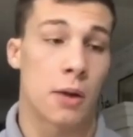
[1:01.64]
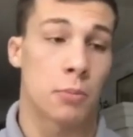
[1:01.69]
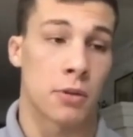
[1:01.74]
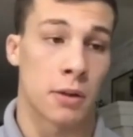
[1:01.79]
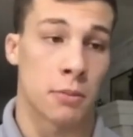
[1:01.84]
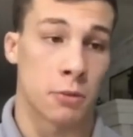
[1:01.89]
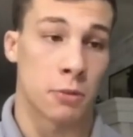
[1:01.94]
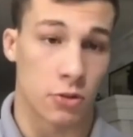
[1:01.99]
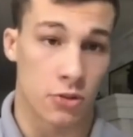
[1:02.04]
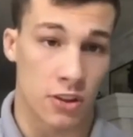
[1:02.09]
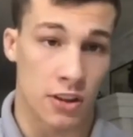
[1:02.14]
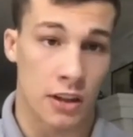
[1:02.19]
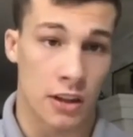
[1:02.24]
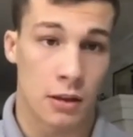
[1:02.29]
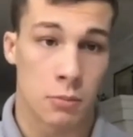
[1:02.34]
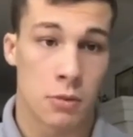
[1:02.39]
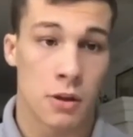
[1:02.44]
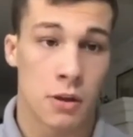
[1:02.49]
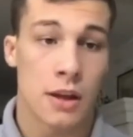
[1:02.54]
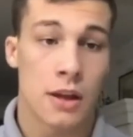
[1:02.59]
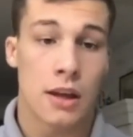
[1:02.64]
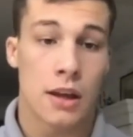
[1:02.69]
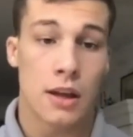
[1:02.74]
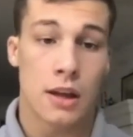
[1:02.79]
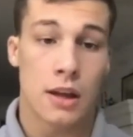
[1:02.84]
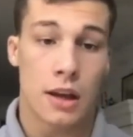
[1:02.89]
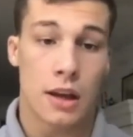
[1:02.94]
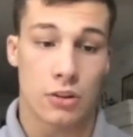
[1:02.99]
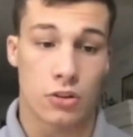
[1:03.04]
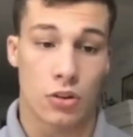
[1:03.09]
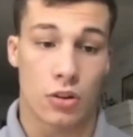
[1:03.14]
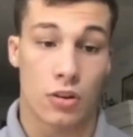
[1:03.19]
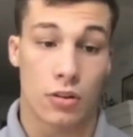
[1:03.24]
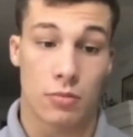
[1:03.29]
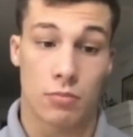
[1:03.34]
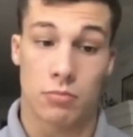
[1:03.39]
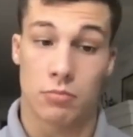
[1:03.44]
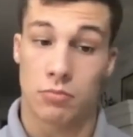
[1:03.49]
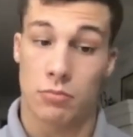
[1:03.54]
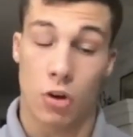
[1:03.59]
blame your team. It's
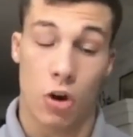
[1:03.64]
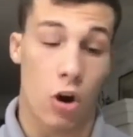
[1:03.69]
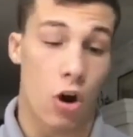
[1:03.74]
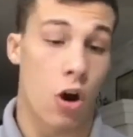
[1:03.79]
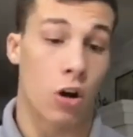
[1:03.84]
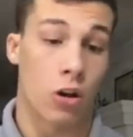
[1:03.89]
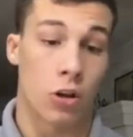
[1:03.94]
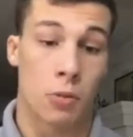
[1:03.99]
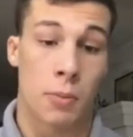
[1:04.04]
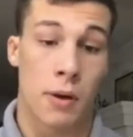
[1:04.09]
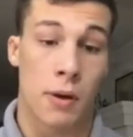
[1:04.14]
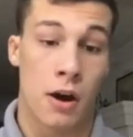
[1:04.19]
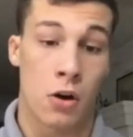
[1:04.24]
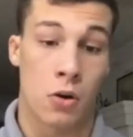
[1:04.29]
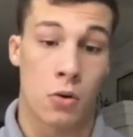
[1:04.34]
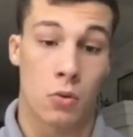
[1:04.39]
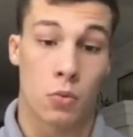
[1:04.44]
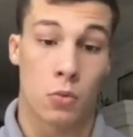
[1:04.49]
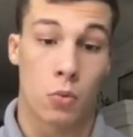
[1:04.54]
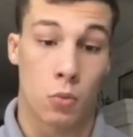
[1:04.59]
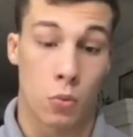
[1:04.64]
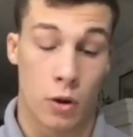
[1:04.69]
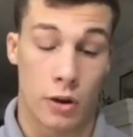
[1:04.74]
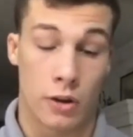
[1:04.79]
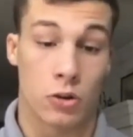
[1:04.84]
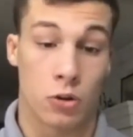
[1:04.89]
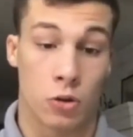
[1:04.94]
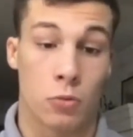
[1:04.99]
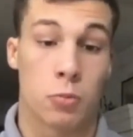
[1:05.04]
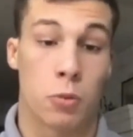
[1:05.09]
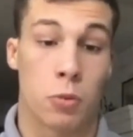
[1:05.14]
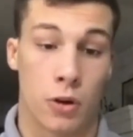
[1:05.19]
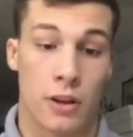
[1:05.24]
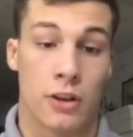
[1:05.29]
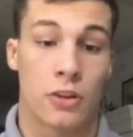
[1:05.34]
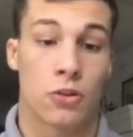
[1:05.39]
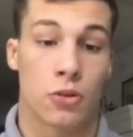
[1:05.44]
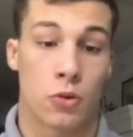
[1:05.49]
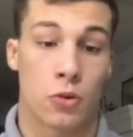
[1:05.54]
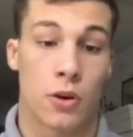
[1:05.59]
all about what you put
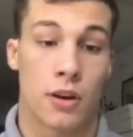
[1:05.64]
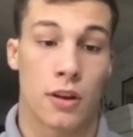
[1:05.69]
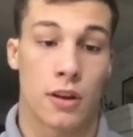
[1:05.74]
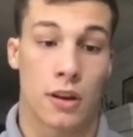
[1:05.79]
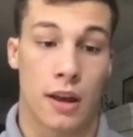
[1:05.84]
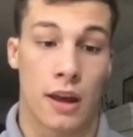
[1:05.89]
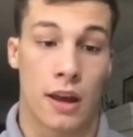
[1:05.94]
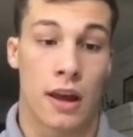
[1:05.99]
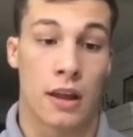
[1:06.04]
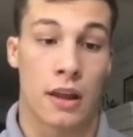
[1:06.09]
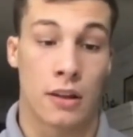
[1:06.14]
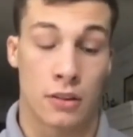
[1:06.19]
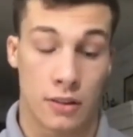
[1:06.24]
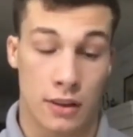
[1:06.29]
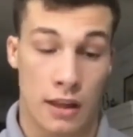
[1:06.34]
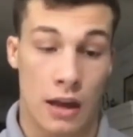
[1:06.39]
into it, and the